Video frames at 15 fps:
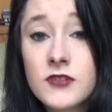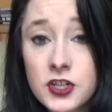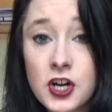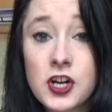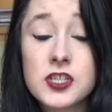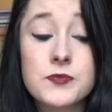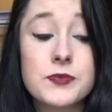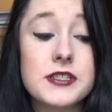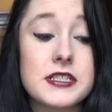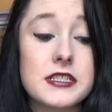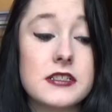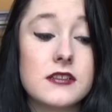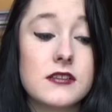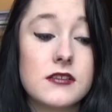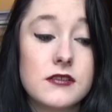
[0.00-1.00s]
her
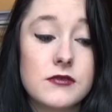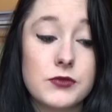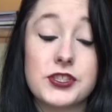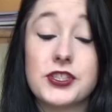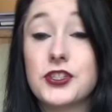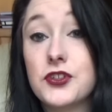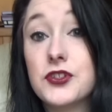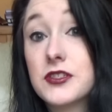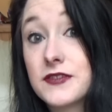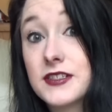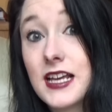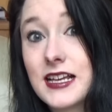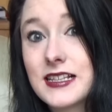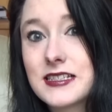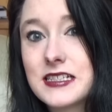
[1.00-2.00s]
husband was accused of
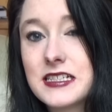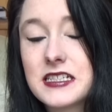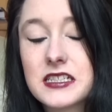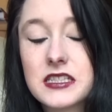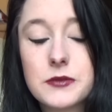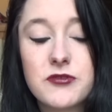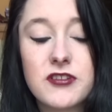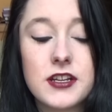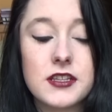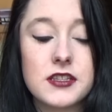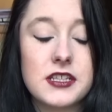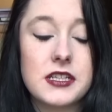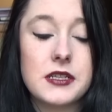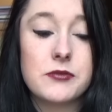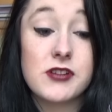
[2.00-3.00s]
assassinating the, pre
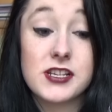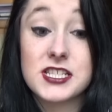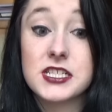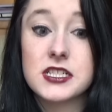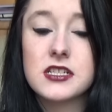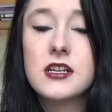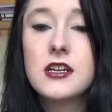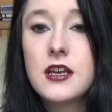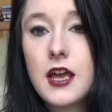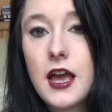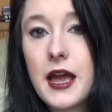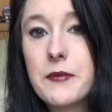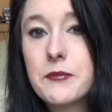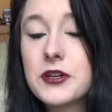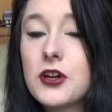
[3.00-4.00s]
the president,
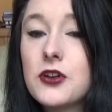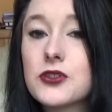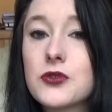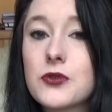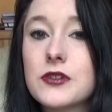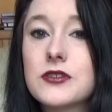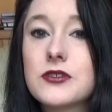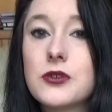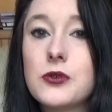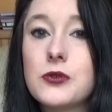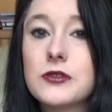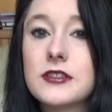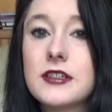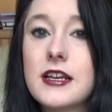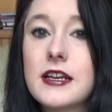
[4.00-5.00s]
um, but also it's
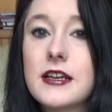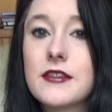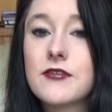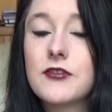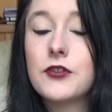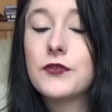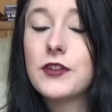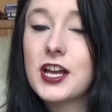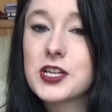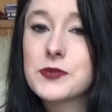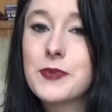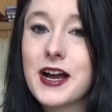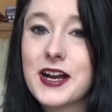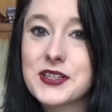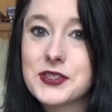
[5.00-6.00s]
told through
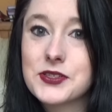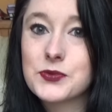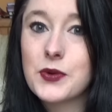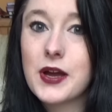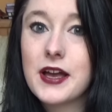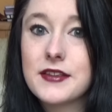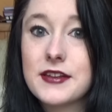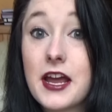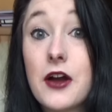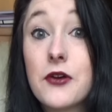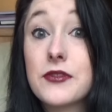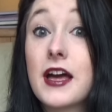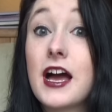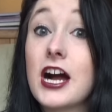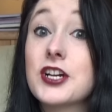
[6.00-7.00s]
flashbacks as well, and
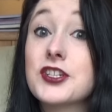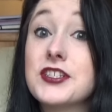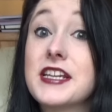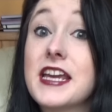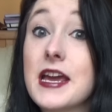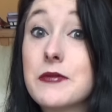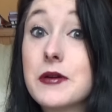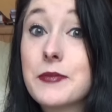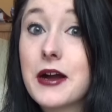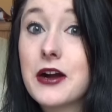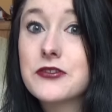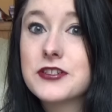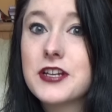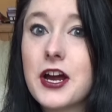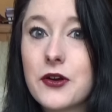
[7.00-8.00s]
how that actually came
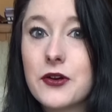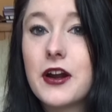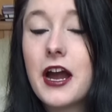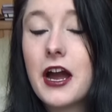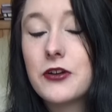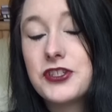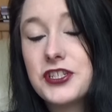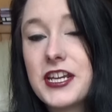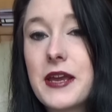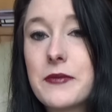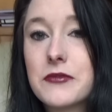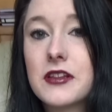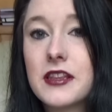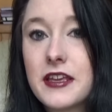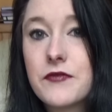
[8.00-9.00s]
about and how, how she
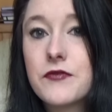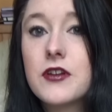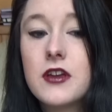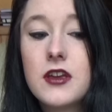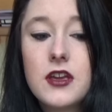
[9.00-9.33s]
came to live